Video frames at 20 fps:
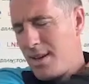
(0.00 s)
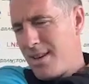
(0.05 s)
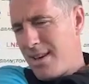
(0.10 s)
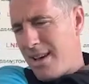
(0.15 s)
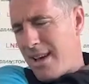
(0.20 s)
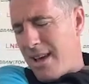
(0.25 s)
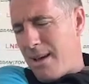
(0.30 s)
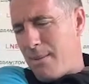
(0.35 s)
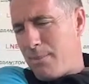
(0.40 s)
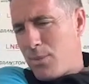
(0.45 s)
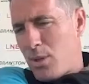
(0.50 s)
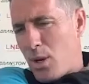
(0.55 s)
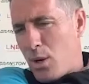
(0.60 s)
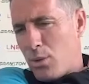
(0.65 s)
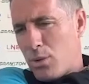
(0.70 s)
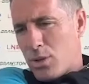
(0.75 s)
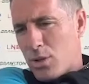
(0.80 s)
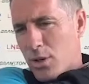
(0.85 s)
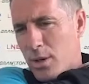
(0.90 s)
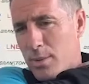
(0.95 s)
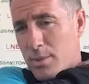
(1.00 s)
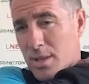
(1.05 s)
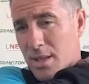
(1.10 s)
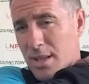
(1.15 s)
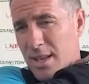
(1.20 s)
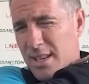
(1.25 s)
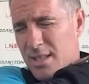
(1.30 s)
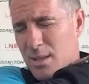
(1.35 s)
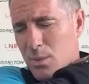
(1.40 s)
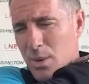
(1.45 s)
those types of
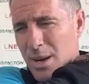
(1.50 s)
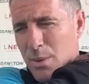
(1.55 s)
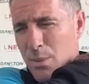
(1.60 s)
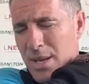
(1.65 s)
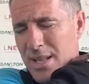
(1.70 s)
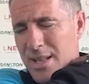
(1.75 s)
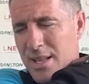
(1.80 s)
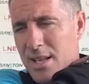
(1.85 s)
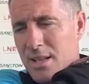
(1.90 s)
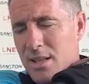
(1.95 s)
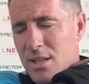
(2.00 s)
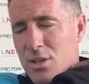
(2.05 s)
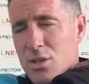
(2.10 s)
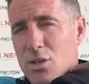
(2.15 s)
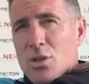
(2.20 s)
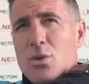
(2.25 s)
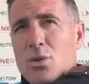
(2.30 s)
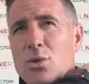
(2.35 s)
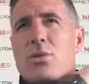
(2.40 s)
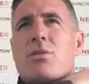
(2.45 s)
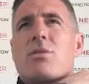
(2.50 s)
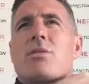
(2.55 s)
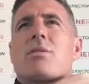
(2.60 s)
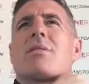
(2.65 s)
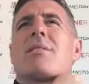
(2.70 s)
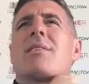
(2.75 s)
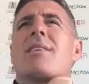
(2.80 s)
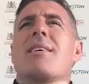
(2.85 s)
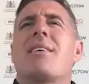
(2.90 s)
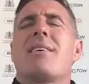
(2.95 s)
things. And we did discuss
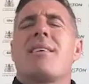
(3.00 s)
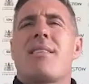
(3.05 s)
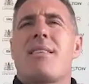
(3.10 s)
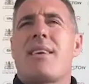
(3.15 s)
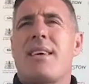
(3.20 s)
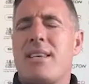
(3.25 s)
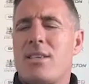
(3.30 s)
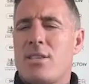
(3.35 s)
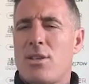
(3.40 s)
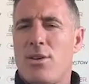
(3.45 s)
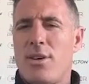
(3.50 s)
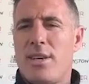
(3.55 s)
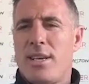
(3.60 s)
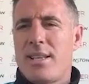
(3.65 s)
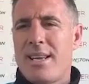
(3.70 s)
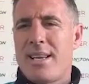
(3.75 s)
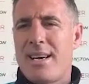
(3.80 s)
things like that.